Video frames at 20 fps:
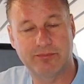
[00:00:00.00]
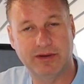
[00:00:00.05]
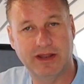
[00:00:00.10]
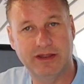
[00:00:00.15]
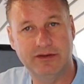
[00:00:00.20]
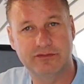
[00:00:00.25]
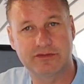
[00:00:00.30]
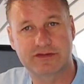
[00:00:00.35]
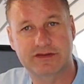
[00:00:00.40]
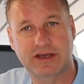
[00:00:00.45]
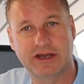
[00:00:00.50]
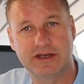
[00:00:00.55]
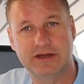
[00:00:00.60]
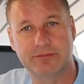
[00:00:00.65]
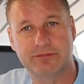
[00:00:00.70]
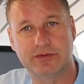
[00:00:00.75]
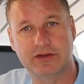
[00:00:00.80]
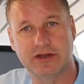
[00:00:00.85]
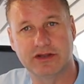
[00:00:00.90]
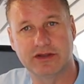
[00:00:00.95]
plan was kind
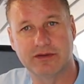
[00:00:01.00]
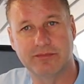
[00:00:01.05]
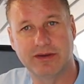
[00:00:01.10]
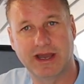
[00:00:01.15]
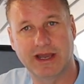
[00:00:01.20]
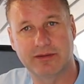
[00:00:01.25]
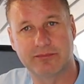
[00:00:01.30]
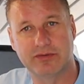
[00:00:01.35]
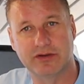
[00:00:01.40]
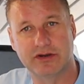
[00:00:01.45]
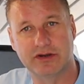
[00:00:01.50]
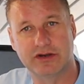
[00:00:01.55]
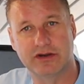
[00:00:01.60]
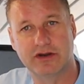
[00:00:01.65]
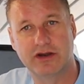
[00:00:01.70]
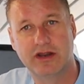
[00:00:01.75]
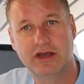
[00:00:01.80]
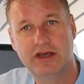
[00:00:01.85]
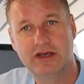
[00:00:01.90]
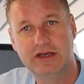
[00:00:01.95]
of put on the back
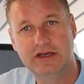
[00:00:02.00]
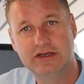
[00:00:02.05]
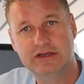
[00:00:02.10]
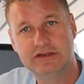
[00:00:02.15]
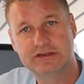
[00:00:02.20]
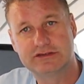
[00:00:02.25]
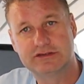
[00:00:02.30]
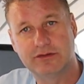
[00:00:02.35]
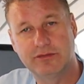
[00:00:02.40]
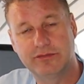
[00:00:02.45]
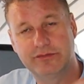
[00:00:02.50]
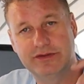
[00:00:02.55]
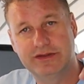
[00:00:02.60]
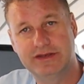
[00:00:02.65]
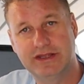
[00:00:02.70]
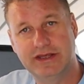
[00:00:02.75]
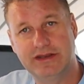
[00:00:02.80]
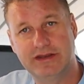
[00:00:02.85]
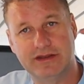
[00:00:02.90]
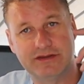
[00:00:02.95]
burner. So what we
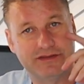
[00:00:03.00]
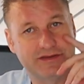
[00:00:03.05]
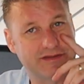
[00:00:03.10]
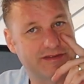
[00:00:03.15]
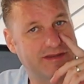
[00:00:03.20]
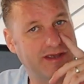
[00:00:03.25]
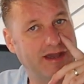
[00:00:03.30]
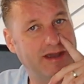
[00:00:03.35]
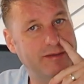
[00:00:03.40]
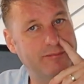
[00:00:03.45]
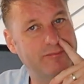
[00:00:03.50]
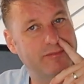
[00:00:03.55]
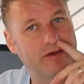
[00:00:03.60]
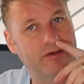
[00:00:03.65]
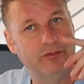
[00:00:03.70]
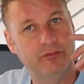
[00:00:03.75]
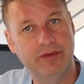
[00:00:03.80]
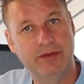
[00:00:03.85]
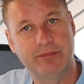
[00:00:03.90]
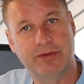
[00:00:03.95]
did at the time,
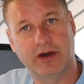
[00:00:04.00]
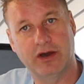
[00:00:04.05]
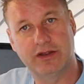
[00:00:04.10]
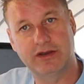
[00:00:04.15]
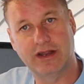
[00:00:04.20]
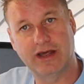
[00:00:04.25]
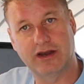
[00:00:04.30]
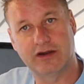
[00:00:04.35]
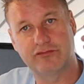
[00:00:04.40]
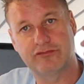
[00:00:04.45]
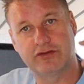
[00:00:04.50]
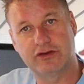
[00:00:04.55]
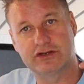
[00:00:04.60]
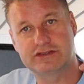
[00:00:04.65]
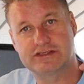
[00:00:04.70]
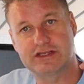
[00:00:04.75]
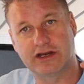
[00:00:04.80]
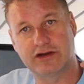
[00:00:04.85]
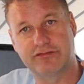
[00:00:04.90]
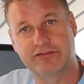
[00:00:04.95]
we bought our
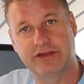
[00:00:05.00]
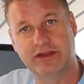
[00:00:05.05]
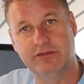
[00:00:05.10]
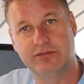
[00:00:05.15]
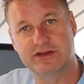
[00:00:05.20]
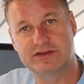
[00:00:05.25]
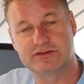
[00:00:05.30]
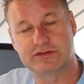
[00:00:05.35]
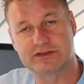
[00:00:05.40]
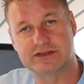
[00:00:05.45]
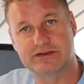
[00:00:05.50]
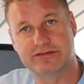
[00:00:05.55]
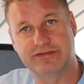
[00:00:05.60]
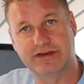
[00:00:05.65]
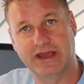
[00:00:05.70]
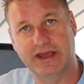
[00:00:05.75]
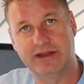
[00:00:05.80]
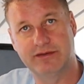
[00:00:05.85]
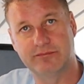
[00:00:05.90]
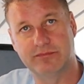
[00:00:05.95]
first RV, which was a
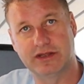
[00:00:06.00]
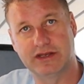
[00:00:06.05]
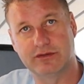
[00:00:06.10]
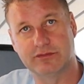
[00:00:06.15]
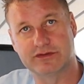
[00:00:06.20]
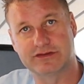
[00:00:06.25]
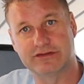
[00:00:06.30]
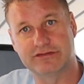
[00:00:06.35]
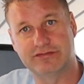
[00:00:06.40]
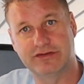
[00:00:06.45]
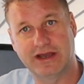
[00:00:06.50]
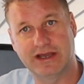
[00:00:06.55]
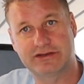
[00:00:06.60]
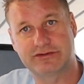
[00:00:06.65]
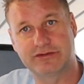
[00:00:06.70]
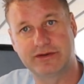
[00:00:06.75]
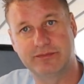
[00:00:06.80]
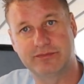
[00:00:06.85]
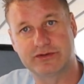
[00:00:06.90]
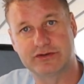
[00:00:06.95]
van, but it was a
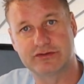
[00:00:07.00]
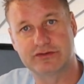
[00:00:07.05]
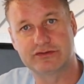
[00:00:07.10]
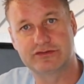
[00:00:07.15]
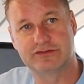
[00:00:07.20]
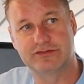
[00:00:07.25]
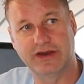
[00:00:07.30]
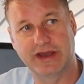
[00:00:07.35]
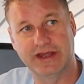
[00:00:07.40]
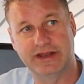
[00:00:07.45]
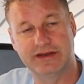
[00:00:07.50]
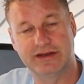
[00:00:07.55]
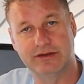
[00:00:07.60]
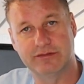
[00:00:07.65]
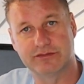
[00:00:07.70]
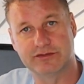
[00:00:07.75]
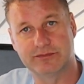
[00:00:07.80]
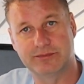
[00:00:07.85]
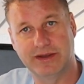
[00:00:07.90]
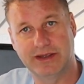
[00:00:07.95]
factory produced van.
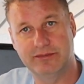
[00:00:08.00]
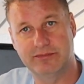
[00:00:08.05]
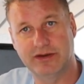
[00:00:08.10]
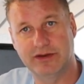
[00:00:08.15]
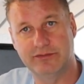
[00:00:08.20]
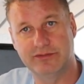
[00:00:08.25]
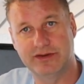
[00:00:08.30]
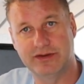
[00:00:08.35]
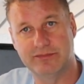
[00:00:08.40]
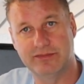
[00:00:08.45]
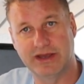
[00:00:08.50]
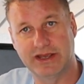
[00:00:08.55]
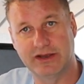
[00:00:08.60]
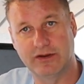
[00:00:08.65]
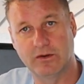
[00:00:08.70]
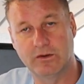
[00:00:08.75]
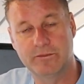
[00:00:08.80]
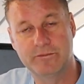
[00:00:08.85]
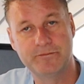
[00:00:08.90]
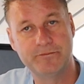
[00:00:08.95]
It was made by
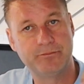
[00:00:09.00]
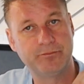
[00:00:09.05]
Winnebago.